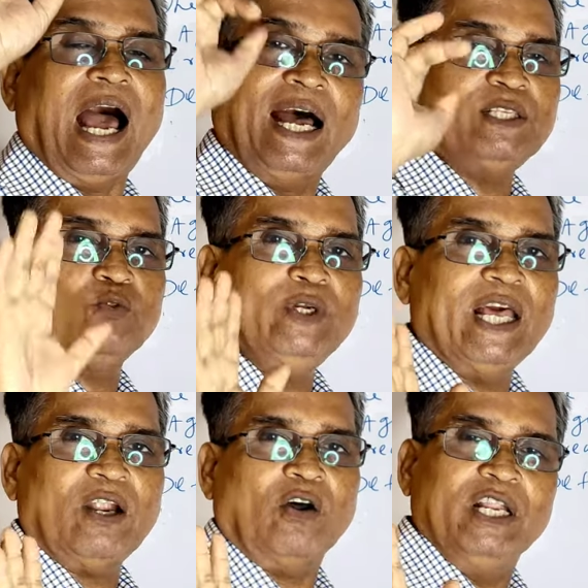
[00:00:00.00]
As
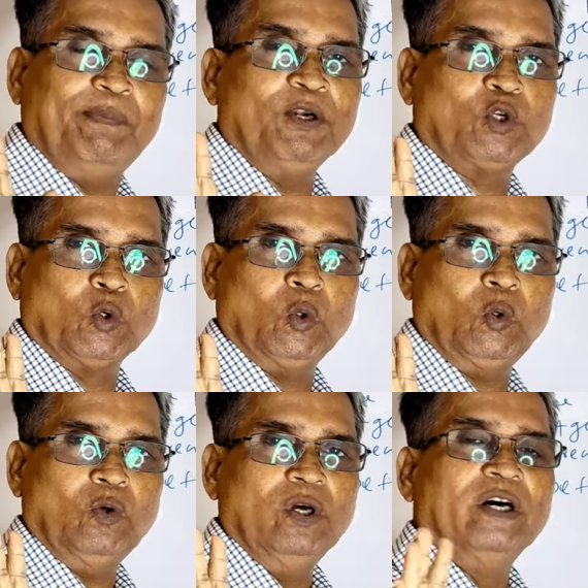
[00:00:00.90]
we are unable
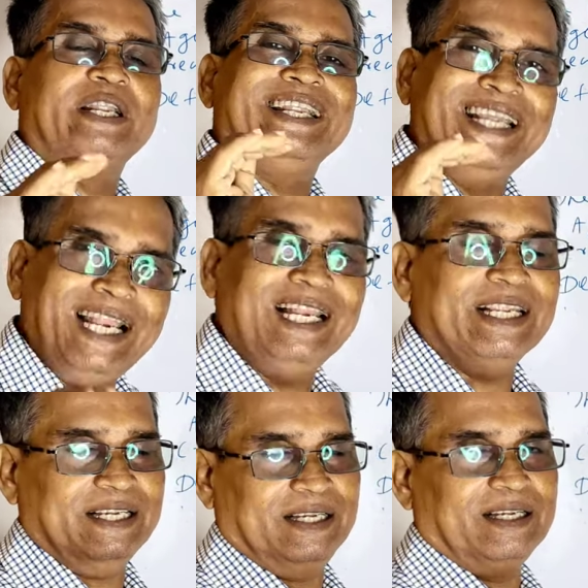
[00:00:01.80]
to
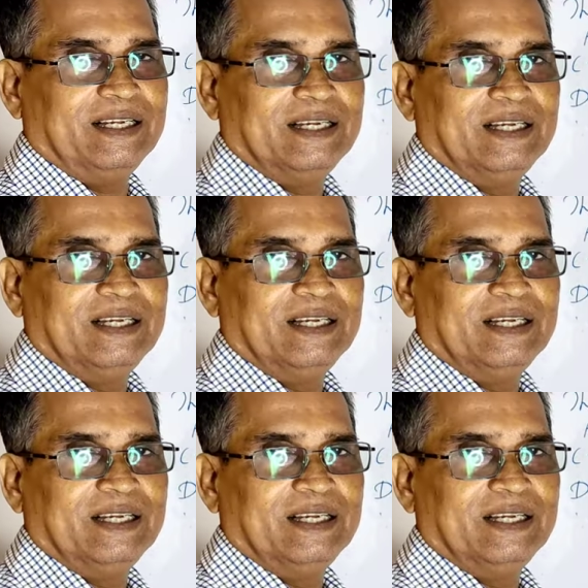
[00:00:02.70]
really